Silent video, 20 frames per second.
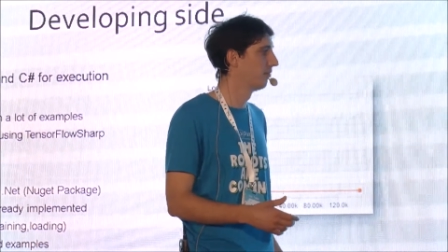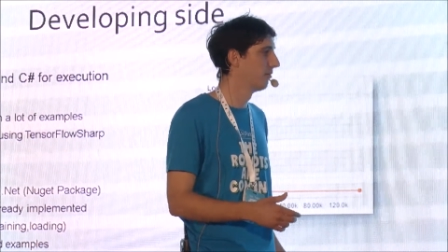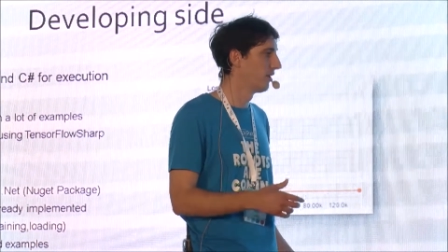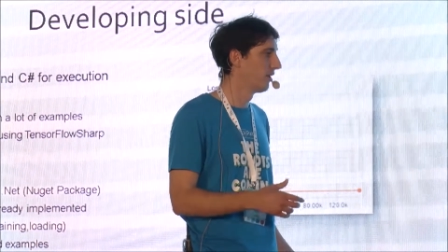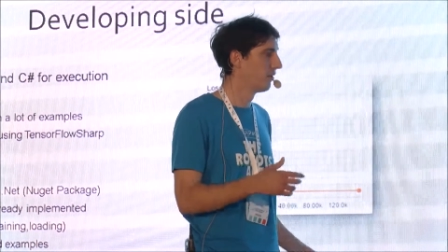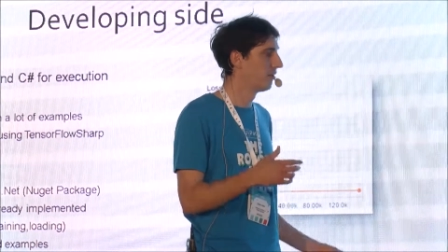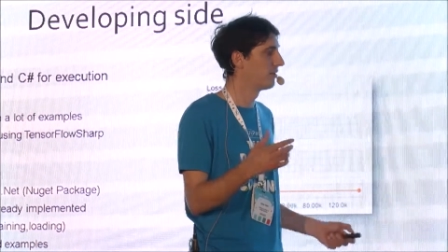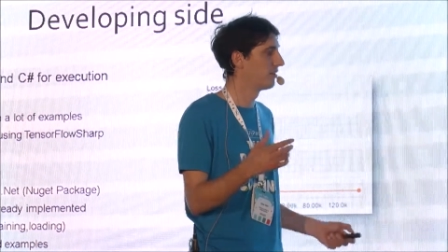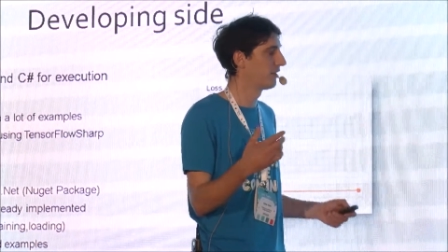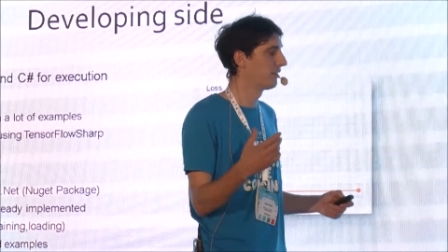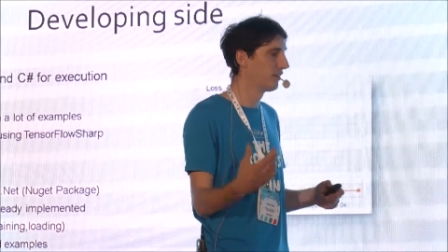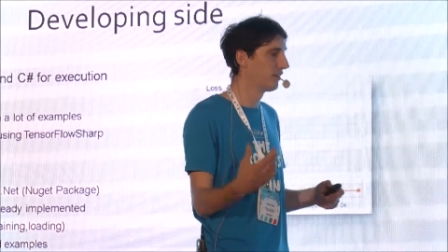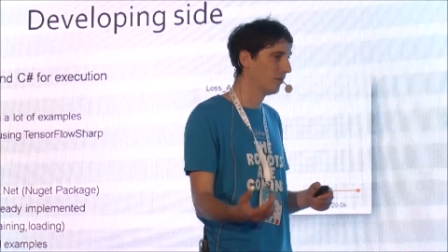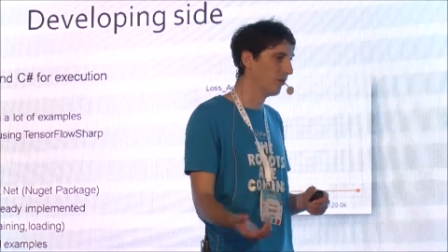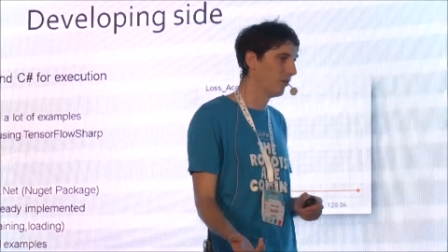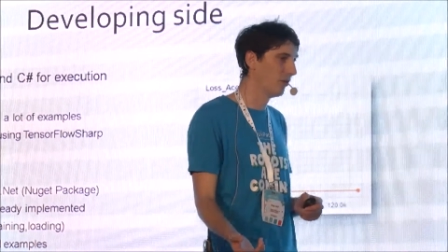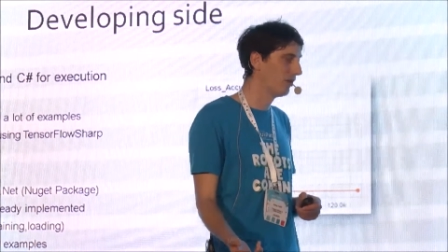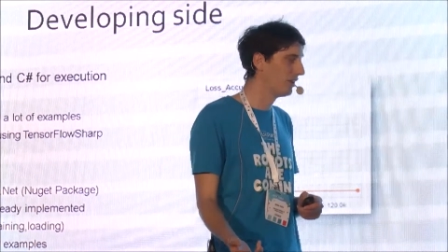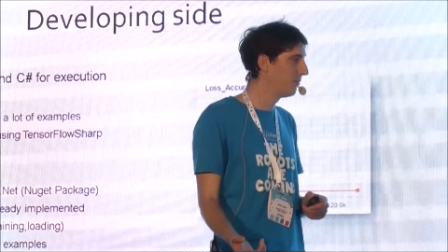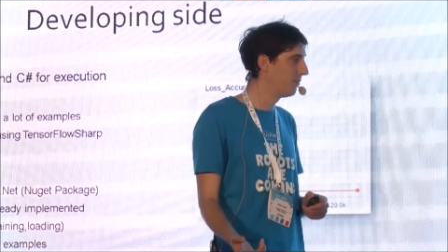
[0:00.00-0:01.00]
using the
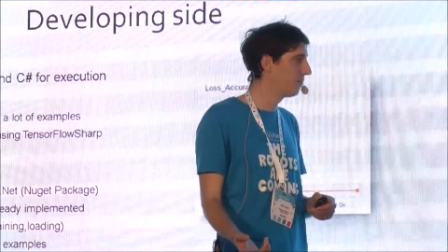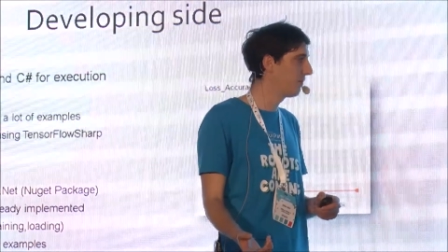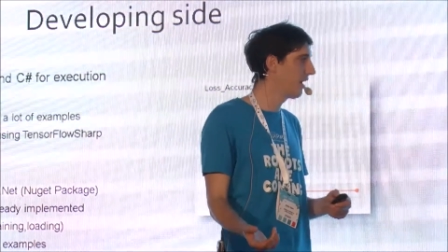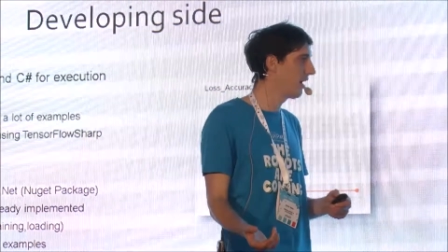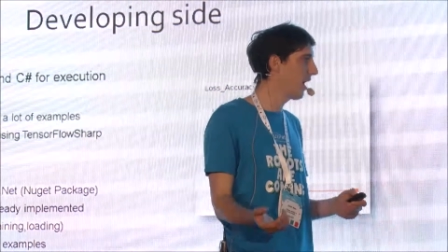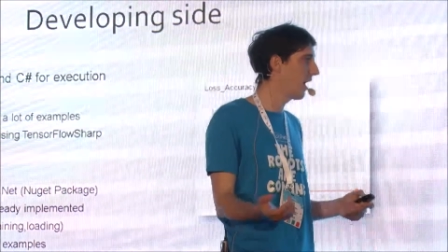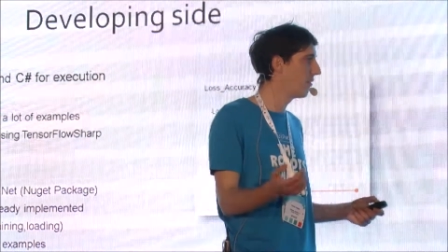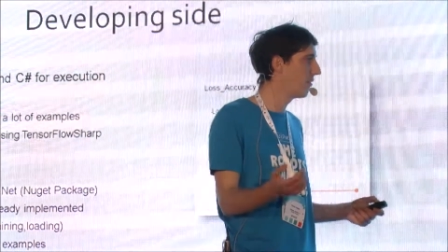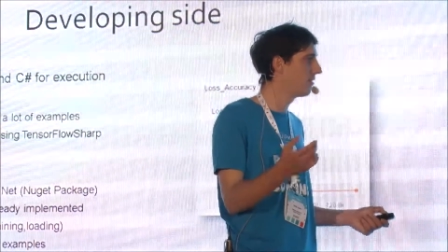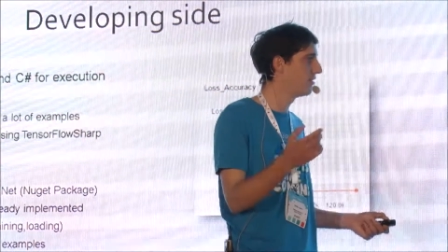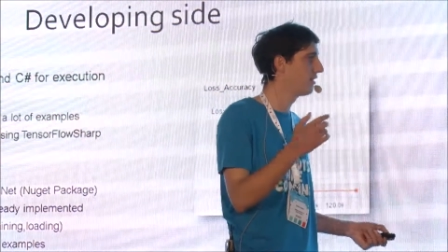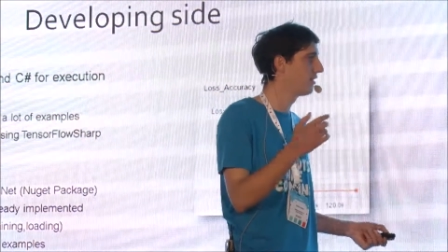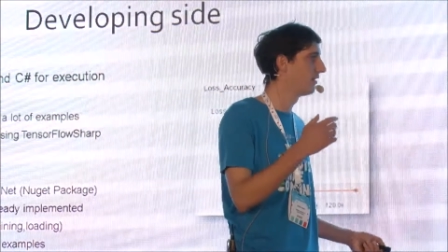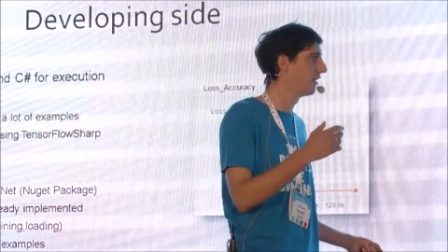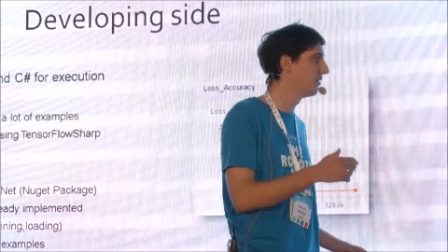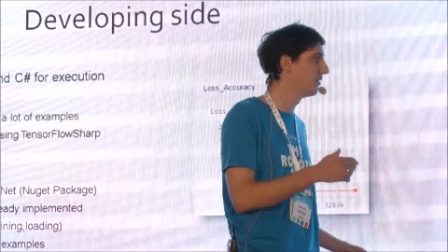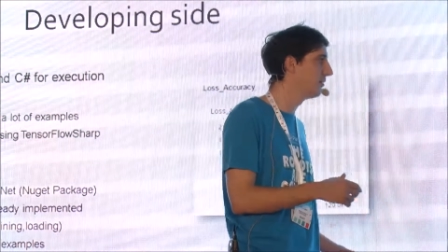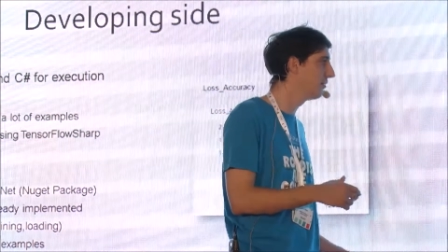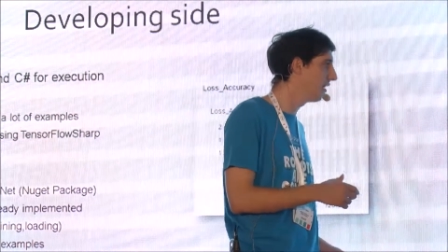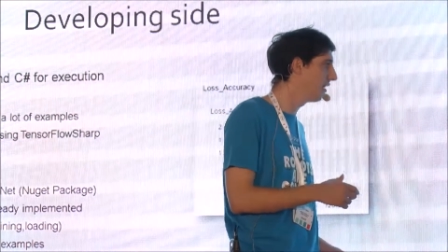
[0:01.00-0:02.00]
old API, using the
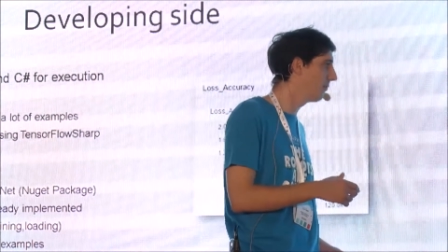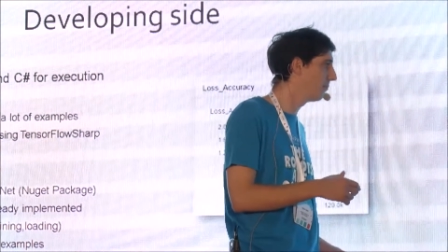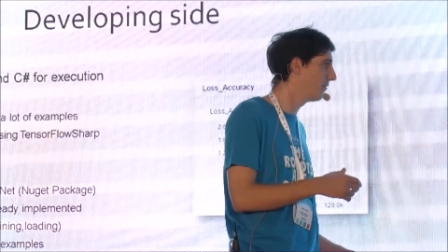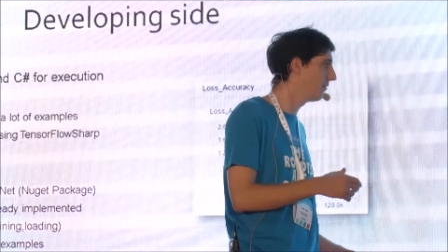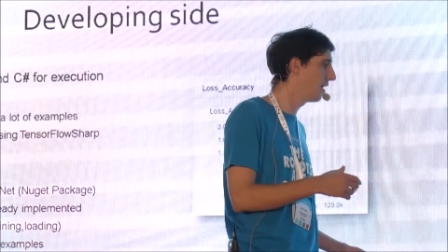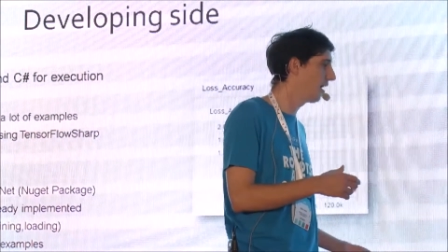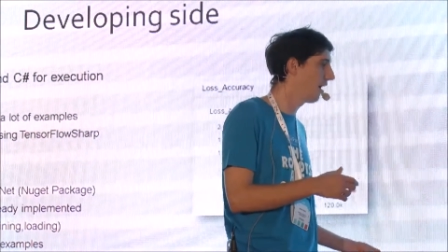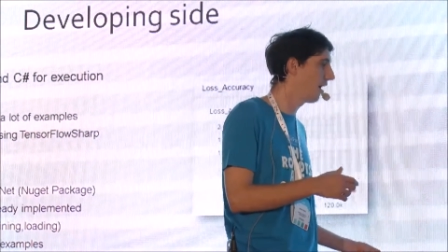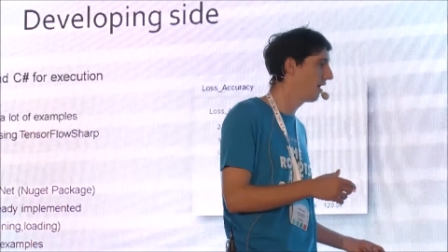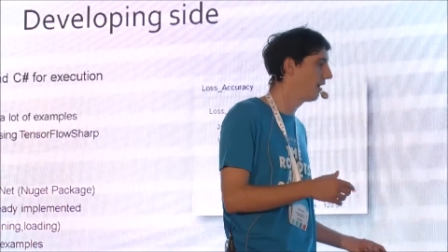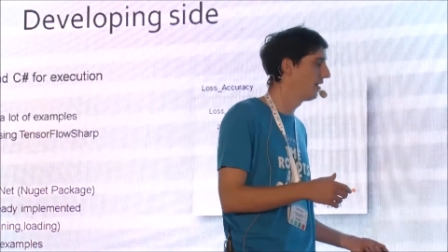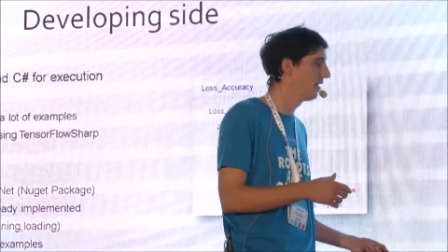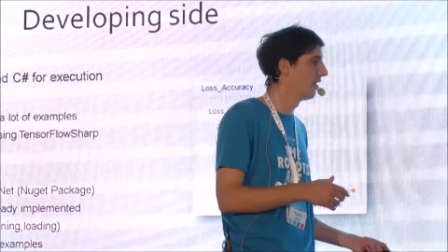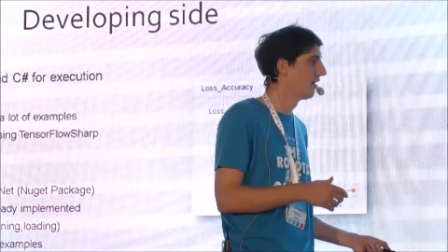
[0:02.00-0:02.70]
new API.